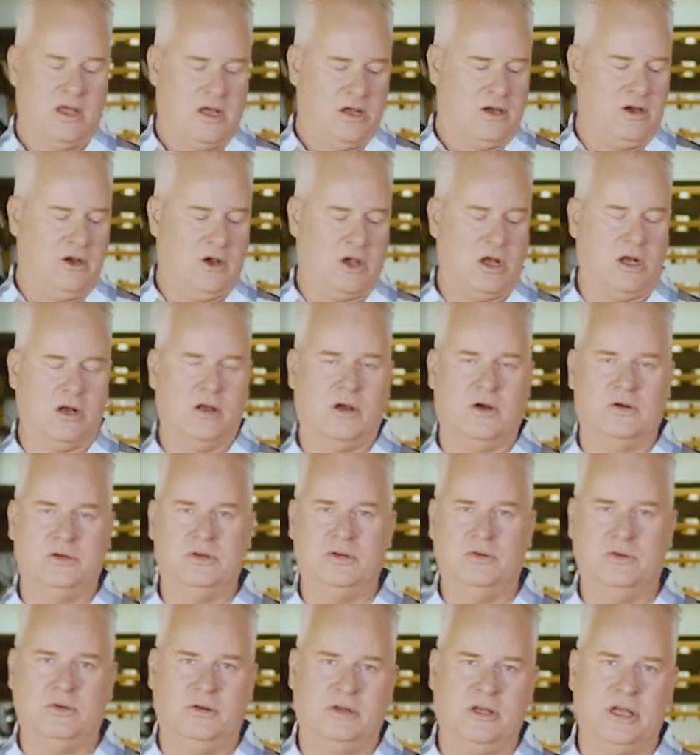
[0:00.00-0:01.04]
You can go
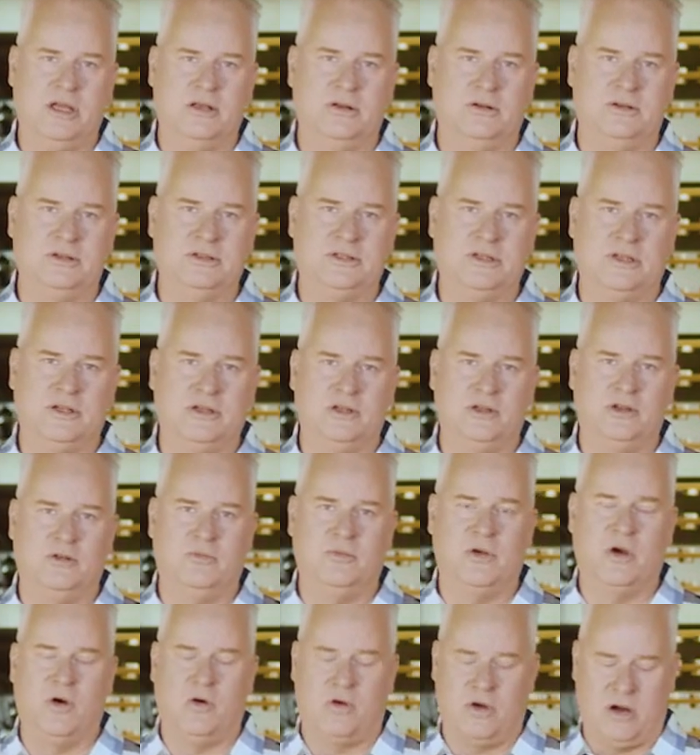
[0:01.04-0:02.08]
to
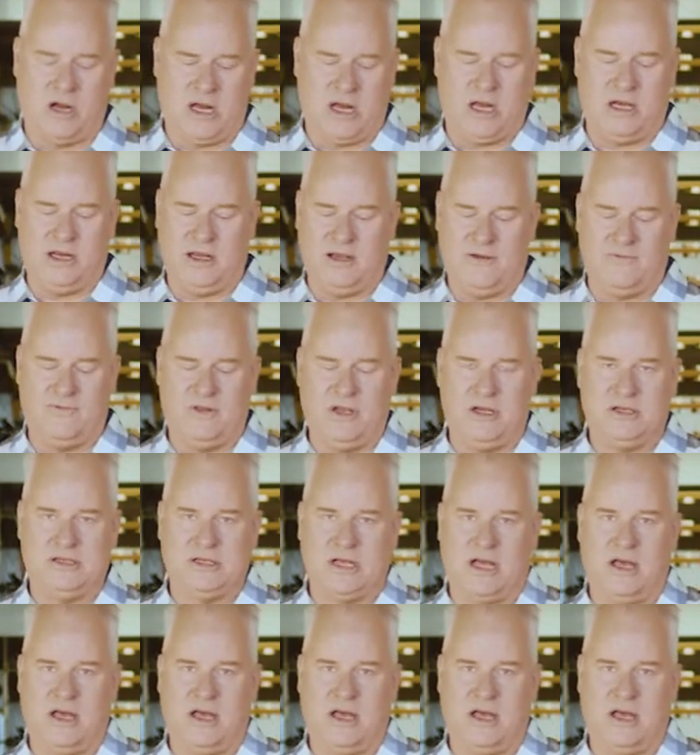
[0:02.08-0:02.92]
LegalZoom or any of these